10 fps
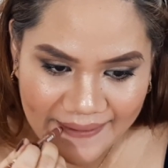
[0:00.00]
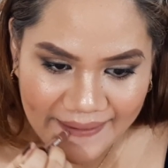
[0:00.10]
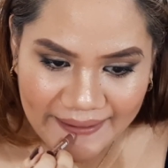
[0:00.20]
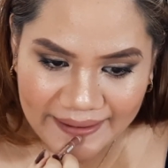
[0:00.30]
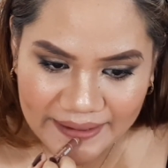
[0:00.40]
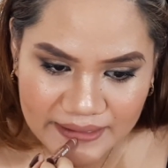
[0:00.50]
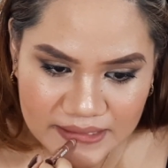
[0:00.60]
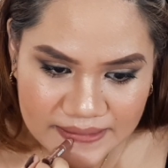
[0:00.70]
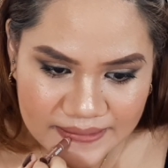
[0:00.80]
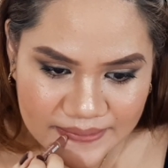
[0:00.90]
I
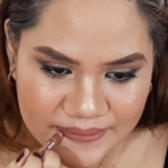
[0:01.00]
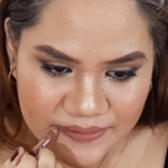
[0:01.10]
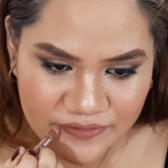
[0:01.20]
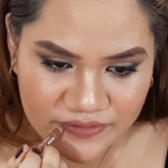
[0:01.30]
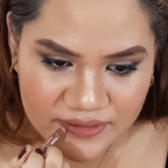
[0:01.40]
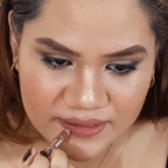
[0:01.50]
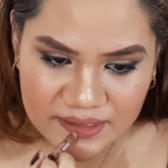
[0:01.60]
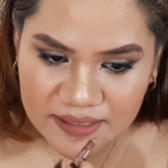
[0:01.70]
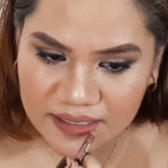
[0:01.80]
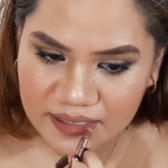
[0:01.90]
just don't feel
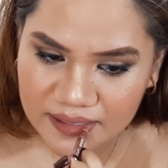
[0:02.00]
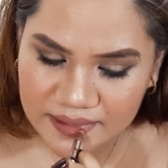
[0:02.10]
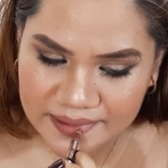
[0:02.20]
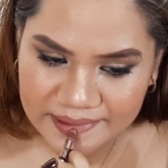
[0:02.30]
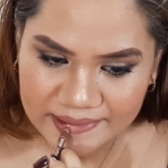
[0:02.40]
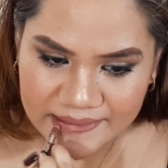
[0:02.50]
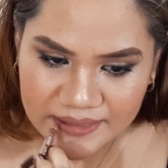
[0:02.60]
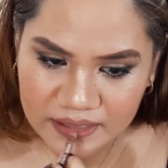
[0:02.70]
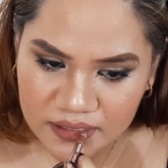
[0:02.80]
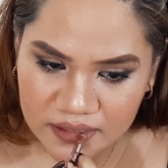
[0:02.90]
like
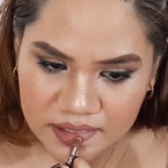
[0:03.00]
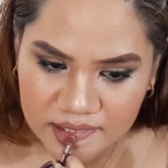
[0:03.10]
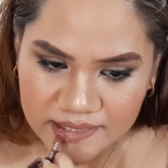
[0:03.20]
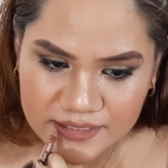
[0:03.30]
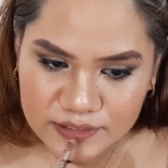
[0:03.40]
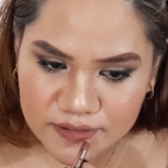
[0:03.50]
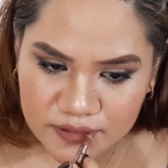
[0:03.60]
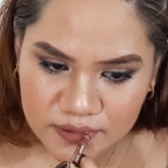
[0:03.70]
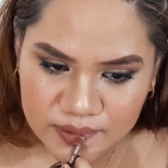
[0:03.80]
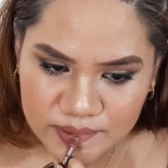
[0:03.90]
it's
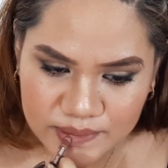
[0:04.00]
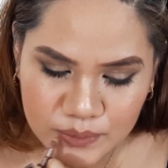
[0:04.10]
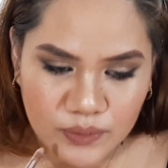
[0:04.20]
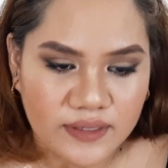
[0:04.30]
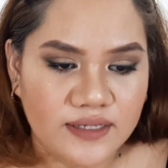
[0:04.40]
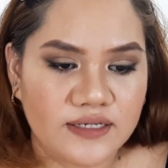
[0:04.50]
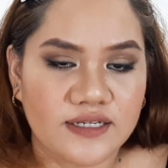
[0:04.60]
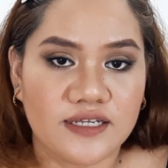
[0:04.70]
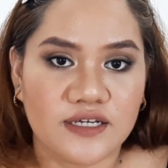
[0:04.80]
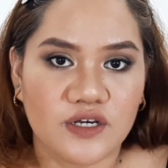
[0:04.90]
cute when
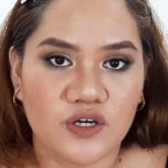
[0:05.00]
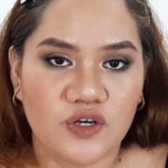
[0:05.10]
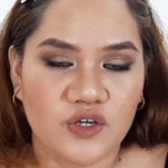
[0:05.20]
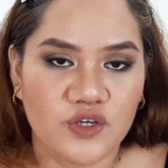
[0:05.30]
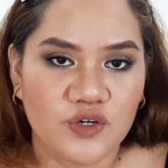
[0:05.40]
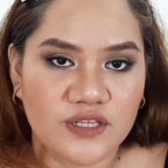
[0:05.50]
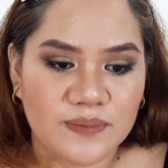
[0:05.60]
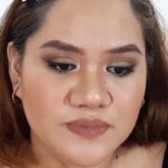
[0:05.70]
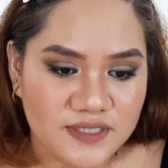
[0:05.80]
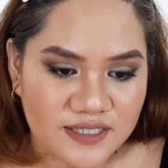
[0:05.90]
your
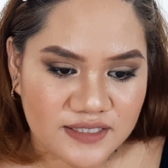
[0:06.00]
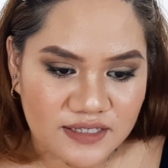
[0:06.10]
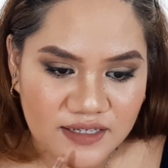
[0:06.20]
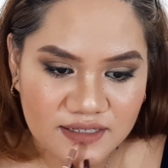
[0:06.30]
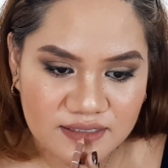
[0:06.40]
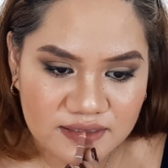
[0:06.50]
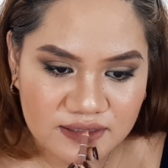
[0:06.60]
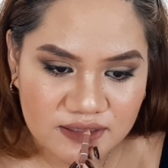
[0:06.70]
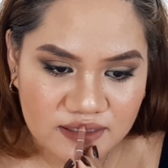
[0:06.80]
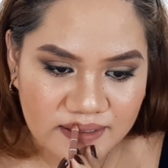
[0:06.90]
lipstick
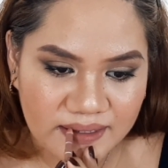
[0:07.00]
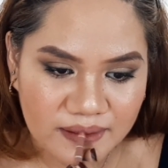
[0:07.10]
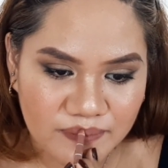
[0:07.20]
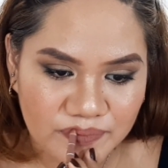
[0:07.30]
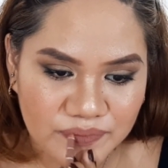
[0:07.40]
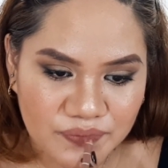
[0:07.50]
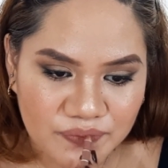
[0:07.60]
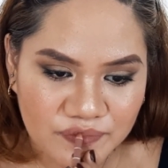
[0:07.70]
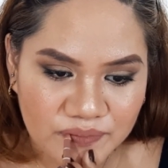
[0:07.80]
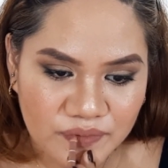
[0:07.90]
is
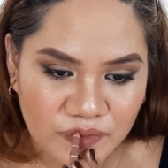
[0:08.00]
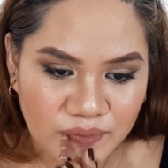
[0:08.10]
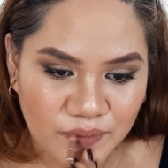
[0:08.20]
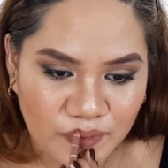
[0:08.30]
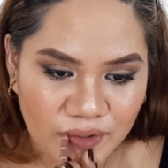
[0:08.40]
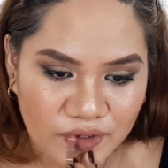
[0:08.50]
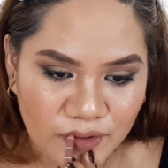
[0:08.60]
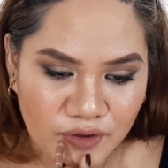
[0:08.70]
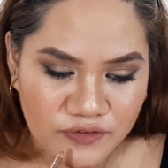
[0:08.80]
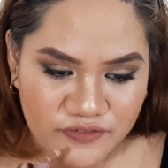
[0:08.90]
worn
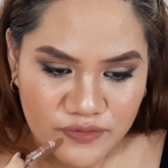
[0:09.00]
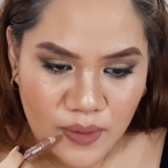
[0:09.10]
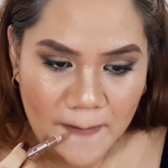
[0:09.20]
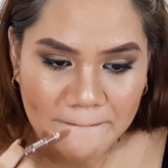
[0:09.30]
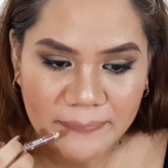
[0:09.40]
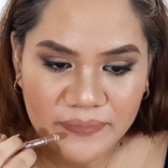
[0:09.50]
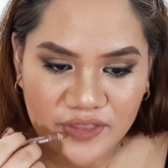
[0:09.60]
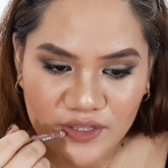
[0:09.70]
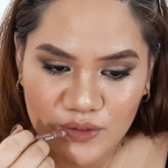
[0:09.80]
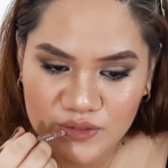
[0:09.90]
off
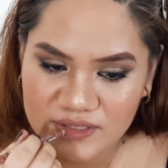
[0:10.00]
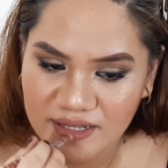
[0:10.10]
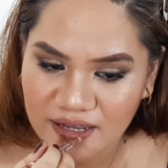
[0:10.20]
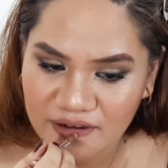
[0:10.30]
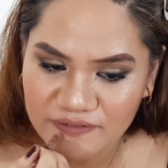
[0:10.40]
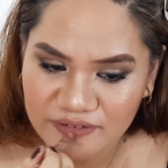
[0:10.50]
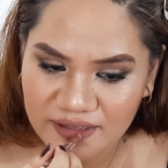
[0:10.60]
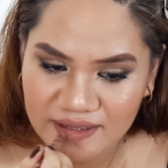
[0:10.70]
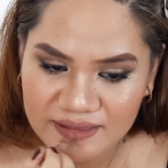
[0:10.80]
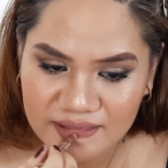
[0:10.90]
and you just have
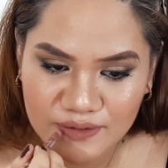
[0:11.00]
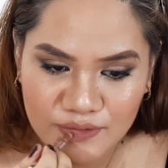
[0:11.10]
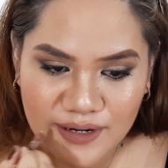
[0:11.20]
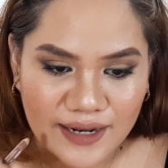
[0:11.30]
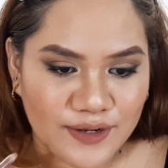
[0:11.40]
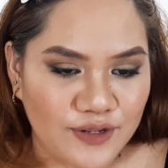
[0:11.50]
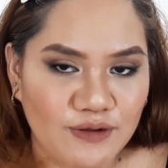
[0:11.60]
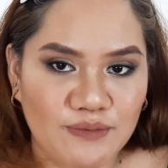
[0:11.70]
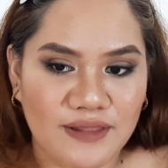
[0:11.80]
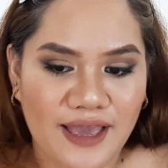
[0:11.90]
that
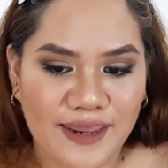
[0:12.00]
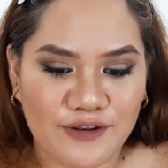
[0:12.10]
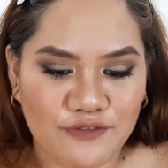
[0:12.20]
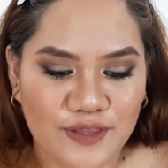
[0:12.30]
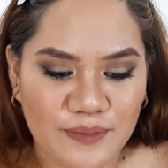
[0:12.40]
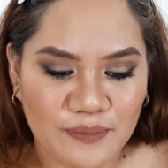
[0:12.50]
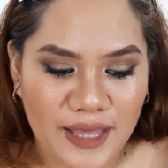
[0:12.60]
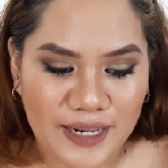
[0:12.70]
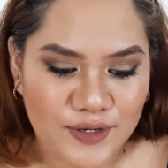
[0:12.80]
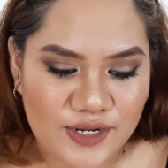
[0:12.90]
random line of lip
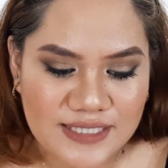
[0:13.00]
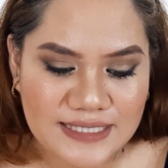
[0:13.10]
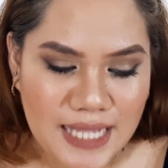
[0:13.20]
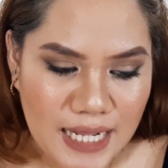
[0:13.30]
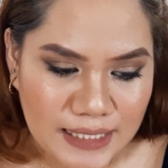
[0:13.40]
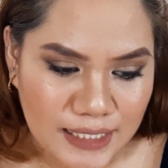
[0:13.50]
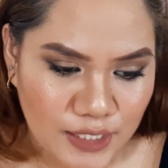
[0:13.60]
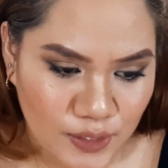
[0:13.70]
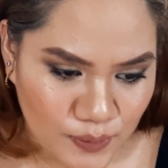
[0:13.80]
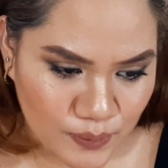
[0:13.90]
liner. It's not
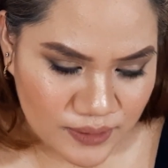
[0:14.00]
cute.